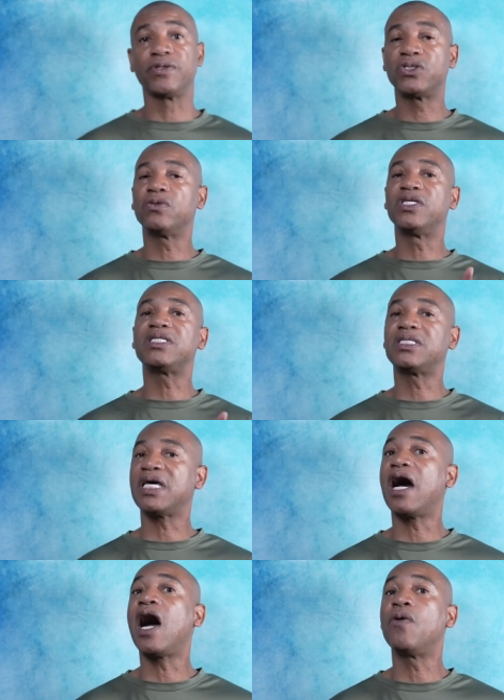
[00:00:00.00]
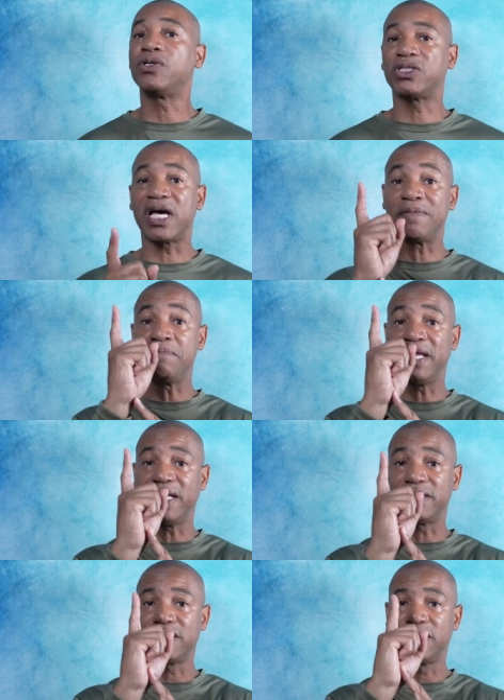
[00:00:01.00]
So this is how I would sign
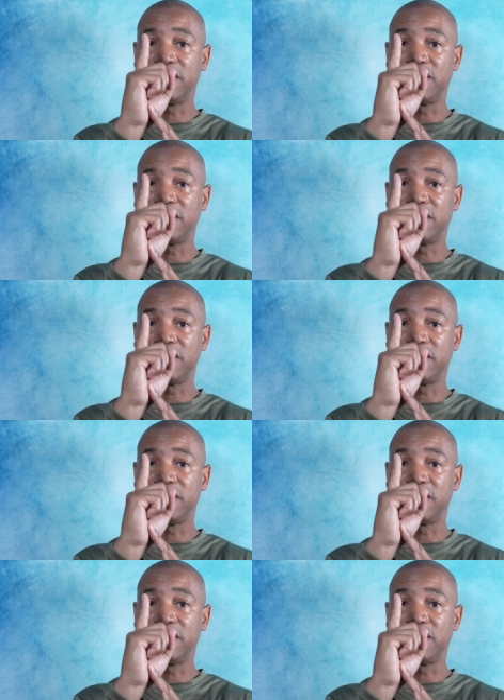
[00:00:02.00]
minute.